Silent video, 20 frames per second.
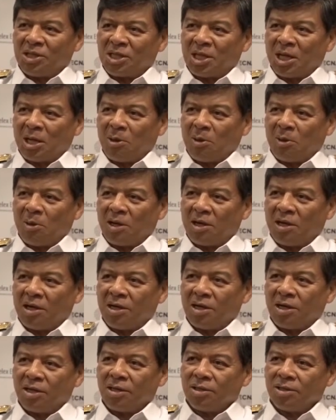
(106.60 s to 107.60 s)
just now,
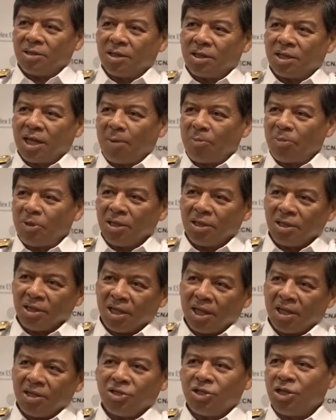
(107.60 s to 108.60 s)
the
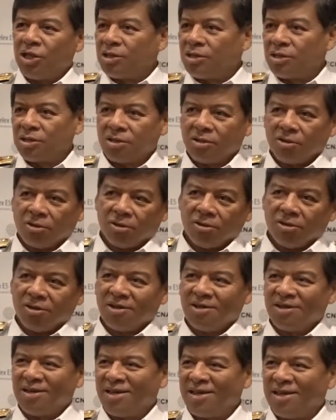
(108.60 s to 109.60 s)
captain can change
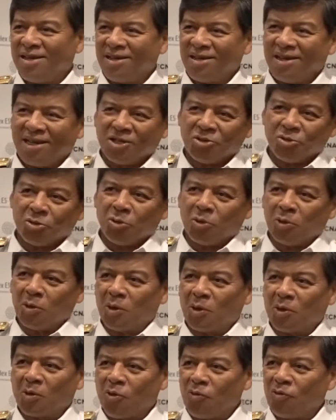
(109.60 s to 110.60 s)
as you go
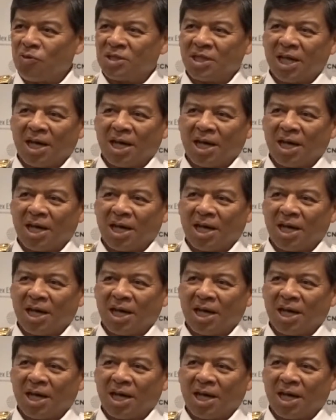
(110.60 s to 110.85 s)
along over